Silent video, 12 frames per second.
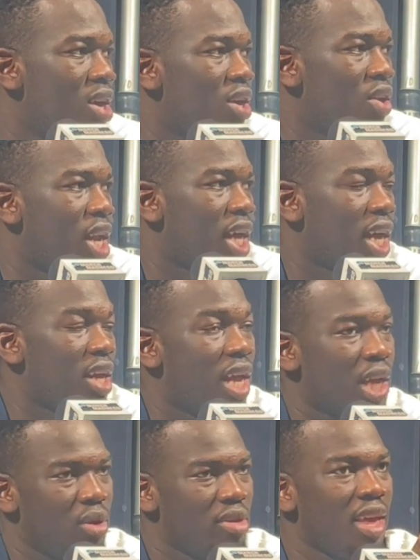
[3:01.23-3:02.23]
You know, like I,
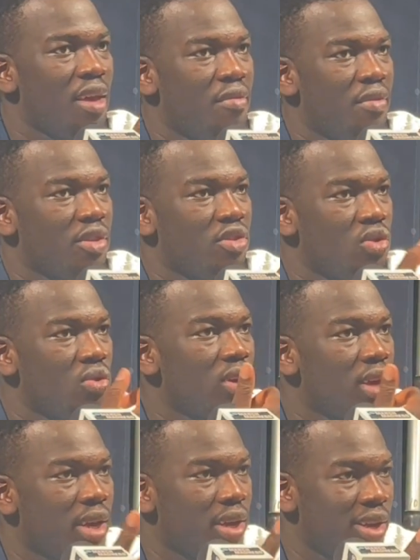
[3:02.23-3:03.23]
like you said, fifth, two
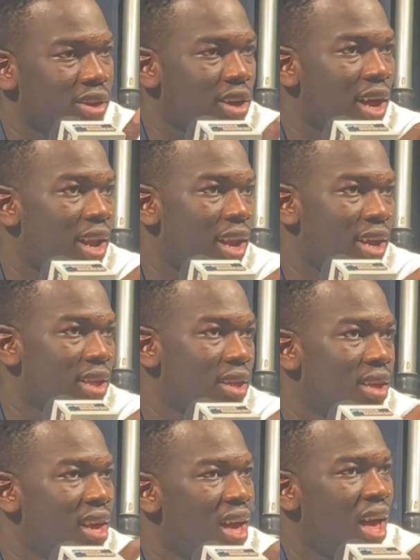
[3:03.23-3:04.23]
year in college,
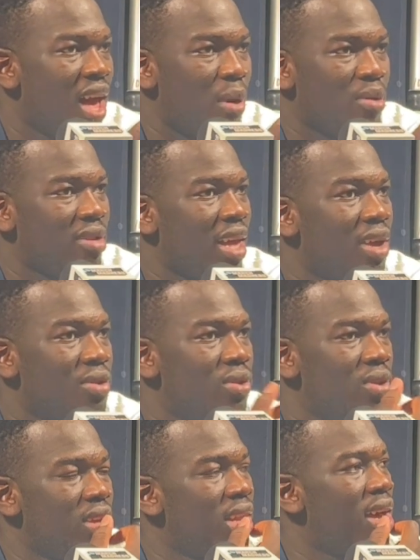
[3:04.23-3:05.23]
I was not
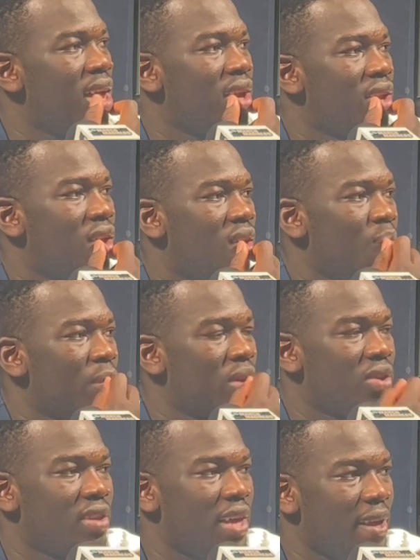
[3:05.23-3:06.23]
doing that, you know,
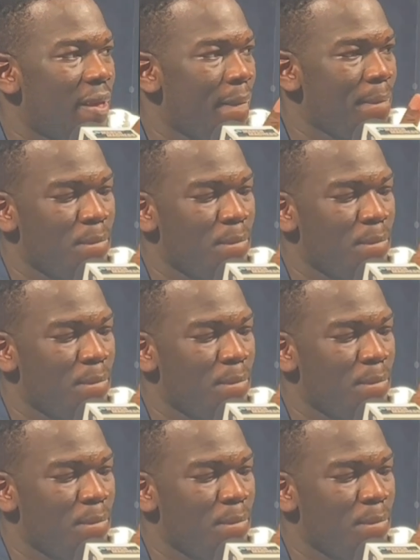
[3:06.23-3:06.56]
because like